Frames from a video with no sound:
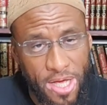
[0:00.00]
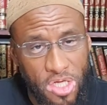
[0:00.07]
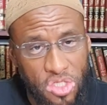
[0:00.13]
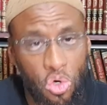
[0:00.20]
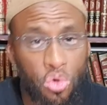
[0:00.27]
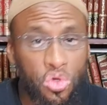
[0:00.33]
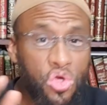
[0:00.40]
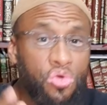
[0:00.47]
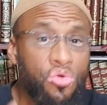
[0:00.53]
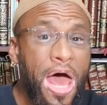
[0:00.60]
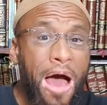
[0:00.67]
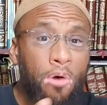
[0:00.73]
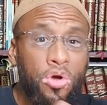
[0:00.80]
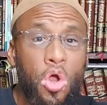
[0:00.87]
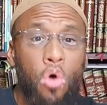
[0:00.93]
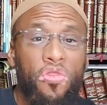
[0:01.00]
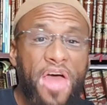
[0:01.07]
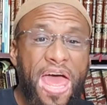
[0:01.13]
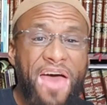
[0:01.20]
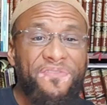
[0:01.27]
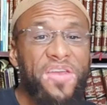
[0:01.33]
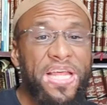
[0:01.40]
So you now know
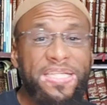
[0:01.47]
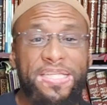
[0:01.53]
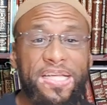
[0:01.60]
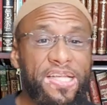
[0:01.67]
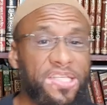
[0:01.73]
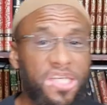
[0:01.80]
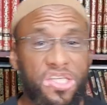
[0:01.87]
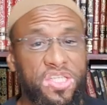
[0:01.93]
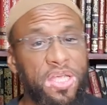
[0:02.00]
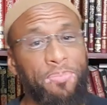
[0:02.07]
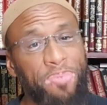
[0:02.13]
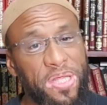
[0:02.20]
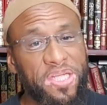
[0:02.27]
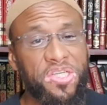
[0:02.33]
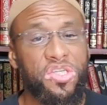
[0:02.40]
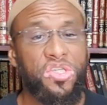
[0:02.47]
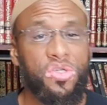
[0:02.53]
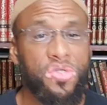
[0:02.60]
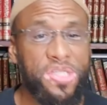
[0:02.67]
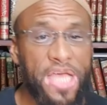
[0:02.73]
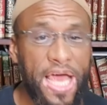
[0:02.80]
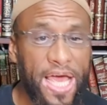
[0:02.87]
the evidence. It isn't simply just
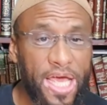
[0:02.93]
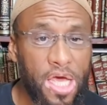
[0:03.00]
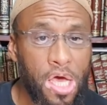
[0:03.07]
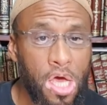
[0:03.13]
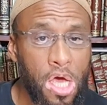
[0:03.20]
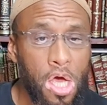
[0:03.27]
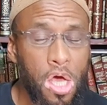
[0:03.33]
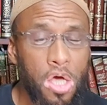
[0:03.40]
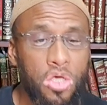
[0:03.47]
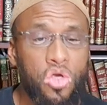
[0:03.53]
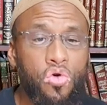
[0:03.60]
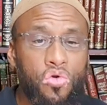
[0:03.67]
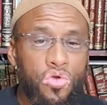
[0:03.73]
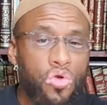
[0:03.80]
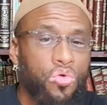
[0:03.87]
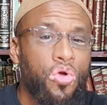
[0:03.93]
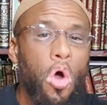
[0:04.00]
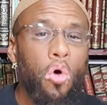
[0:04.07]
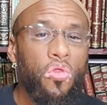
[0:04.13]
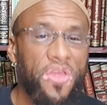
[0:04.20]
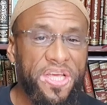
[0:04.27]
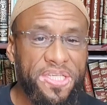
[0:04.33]
you saying you, you
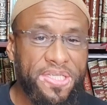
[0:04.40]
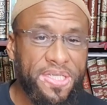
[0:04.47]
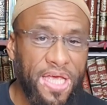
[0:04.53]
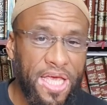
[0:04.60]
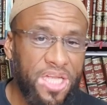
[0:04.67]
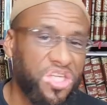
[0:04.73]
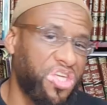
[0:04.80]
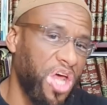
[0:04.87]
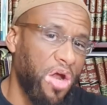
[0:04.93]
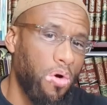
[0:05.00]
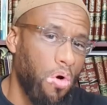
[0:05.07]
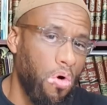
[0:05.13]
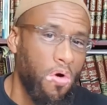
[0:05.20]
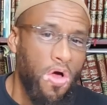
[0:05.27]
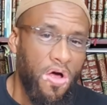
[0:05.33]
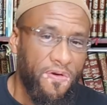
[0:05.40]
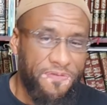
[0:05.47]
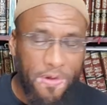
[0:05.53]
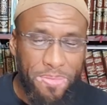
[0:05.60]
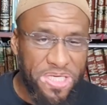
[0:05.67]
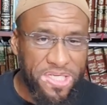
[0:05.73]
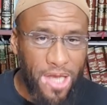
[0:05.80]
know this in general
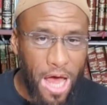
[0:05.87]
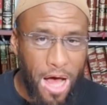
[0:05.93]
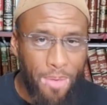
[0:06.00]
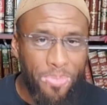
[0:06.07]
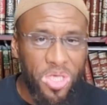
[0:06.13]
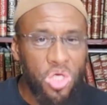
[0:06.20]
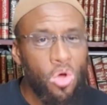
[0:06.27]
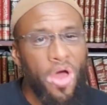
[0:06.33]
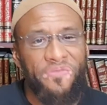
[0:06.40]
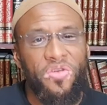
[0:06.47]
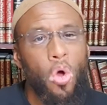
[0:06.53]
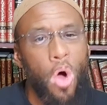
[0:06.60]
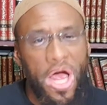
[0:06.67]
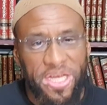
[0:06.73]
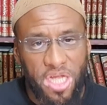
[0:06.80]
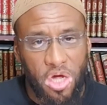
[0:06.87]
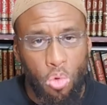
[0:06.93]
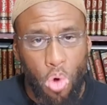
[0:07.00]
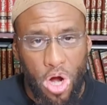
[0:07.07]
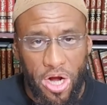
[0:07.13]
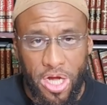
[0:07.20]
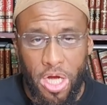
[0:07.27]
from Islam, but you have no idea
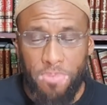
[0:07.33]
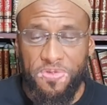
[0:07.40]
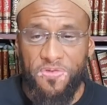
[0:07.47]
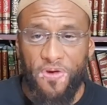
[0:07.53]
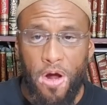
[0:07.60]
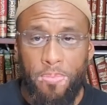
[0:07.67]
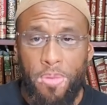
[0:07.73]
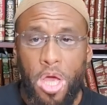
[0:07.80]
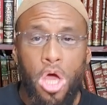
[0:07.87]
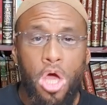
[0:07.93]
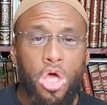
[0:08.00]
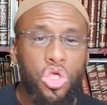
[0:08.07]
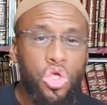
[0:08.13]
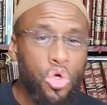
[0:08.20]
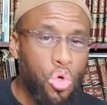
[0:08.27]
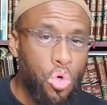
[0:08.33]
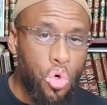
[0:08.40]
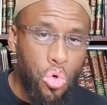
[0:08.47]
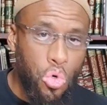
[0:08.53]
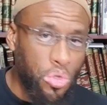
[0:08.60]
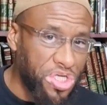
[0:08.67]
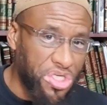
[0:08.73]
where it comes from.
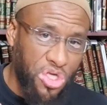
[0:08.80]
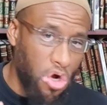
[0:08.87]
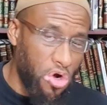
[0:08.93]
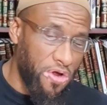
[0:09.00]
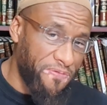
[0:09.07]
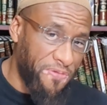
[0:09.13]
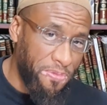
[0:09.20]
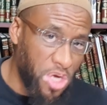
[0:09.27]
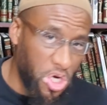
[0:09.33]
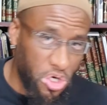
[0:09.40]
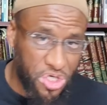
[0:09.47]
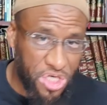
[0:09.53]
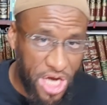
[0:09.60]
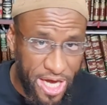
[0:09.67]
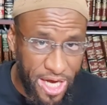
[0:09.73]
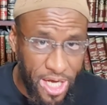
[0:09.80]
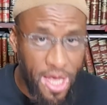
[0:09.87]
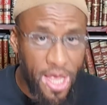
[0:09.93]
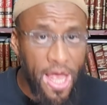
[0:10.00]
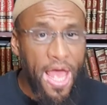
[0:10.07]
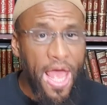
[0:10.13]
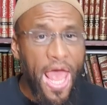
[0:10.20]
You just heard it from your sheikh
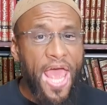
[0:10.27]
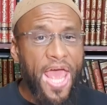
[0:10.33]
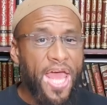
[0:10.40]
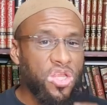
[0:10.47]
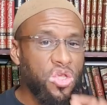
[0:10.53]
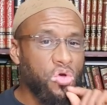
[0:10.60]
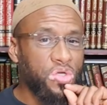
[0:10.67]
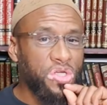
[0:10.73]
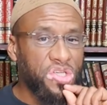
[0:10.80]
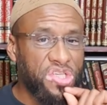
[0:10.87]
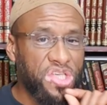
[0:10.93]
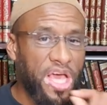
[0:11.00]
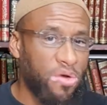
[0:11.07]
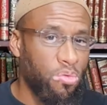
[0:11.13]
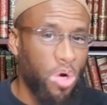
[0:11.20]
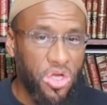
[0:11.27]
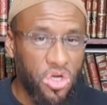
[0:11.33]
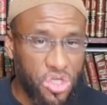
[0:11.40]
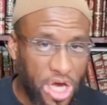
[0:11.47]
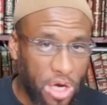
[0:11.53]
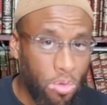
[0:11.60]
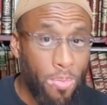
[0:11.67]
and you just said what your
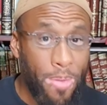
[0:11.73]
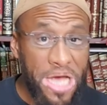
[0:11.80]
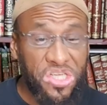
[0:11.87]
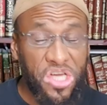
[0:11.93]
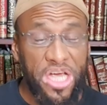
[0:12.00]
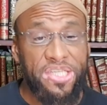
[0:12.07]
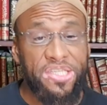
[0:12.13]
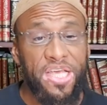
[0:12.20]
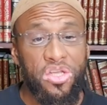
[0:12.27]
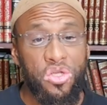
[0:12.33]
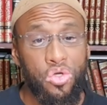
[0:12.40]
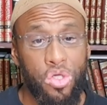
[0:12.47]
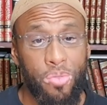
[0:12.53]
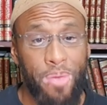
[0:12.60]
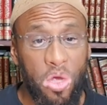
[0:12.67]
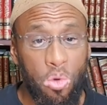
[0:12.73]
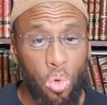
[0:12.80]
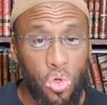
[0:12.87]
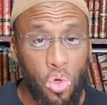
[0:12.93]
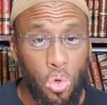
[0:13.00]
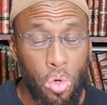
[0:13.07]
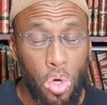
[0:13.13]
sheikh. Well, my sheikh said you should make
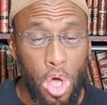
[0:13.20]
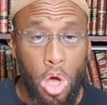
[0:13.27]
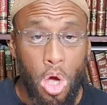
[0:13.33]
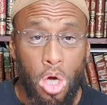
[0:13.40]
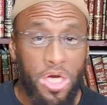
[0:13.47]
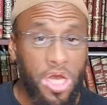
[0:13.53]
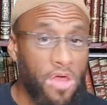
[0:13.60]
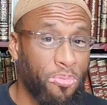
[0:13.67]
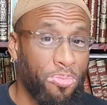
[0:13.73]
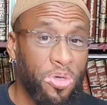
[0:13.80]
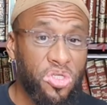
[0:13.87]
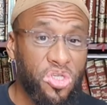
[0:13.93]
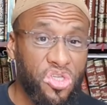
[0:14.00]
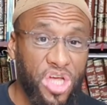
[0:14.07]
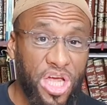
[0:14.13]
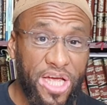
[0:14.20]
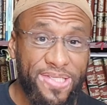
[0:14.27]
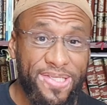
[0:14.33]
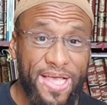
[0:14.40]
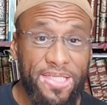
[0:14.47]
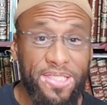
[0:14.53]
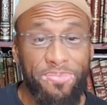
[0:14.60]
wudu. Another person's sheikh
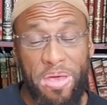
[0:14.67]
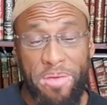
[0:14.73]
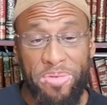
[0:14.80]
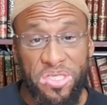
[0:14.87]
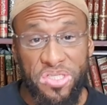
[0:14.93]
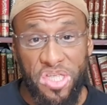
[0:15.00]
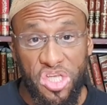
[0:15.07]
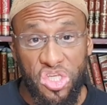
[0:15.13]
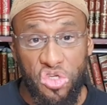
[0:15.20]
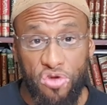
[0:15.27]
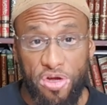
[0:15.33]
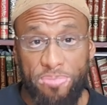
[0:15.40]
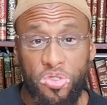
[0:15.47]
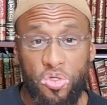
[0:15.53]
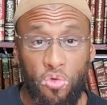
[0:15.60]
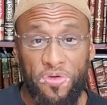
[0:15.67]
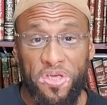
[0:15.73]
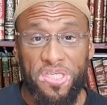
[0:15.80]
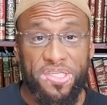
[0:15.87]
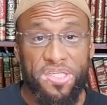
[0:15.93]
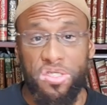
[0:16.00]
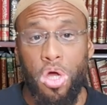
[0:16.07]
says, maybe he's an extreme Sufi,
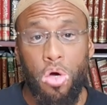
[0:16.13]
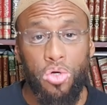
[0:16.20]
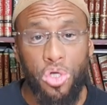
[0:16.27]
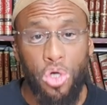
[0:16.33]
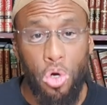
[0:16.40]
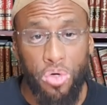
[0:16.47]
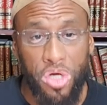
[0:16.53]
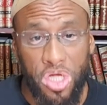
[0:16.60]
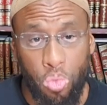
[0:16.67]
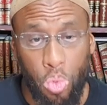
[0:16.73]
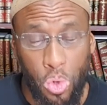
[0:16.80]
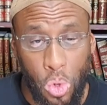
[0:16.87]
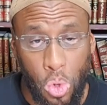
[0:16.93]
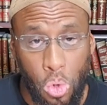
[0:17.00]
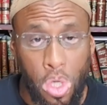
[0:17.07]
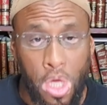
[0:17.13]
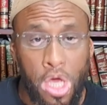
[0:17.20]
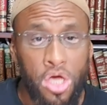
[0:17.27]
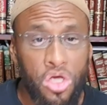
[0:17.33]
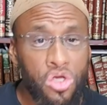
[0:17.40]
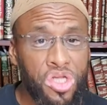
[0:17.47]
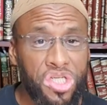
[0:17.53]
he says, no, you don't need wudu.
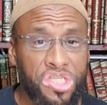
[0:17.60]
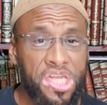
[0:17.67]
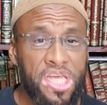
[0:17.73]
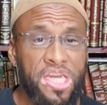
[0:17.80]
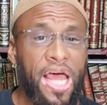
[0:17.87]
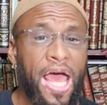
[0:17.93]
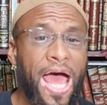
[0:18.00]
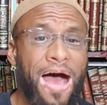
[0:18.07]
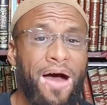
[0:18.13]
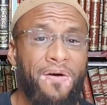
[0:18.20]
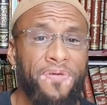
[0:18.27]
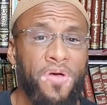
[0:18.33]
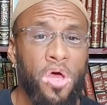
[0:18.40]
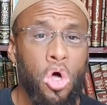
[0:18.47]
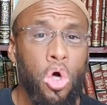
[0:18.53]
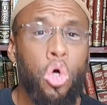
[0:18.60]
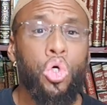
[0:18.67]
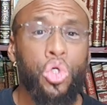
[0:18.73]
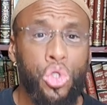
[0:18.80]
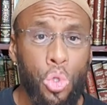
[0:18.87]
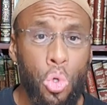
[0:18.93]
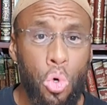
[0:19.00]
You just need to have
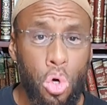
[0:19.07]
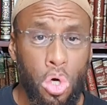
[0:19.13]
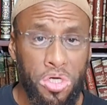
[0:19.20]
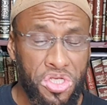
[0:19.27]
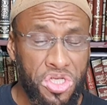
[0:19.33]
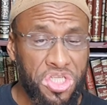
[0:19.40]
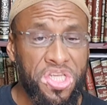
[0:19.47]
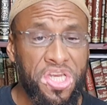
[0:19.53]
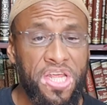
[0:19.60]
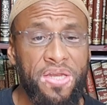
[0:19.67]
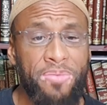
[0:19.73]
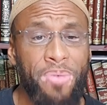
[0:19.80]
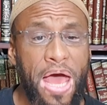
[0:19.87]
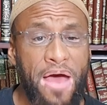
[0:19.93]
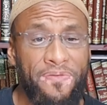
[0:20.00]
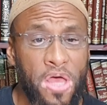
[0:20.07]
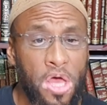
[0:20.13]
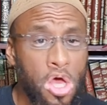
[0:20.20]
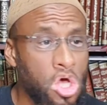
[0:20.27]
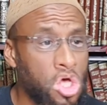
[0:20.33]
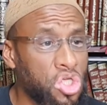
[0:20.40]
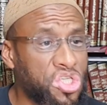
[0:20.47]
khushur. You just need to have
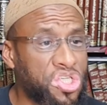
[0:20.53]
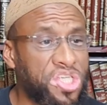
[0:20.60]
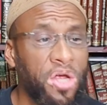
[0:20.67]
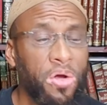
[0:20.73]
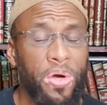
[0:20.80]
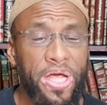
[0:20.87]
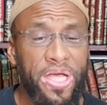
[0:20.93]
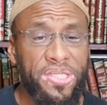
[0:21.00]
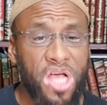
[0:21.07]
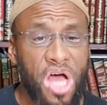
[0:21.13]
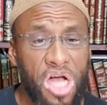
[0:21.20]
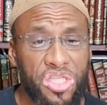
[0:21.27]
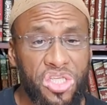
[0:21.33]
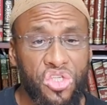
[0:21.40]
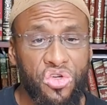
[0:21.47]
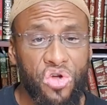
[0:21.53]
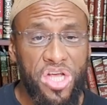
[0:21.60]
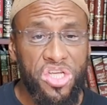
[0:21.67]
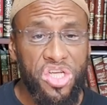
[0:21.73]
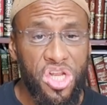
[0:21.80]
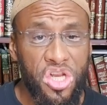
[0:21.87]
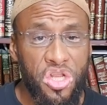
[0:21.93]
serious
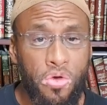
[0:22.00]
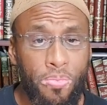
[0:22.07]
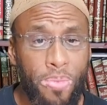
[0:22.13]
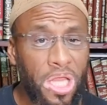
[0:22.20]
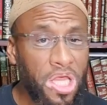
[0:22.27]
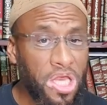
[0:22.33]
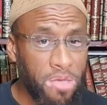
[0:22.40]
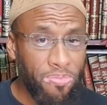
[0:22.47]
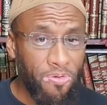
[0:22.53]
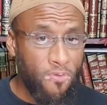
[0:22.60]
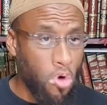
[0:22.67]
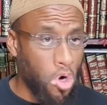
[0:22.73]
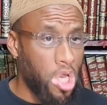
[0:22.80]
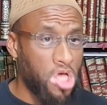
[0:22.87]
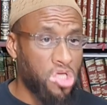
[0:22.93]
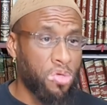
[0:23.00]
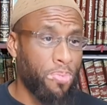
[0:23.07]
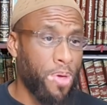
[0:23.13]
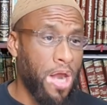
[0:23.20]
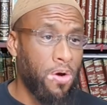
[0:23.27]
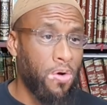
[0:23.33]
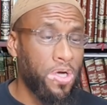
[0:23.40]
concentration and humility before Allah
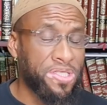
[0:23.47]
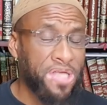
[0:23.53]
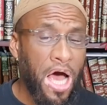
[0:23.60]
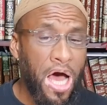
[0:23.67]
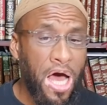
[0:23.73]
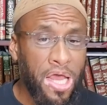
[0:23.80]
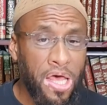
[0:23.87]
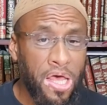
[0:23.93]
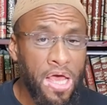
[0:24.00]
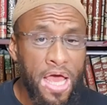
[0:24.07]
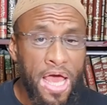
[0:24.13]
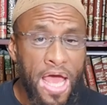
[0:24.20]
subhanahu wa ta'ala.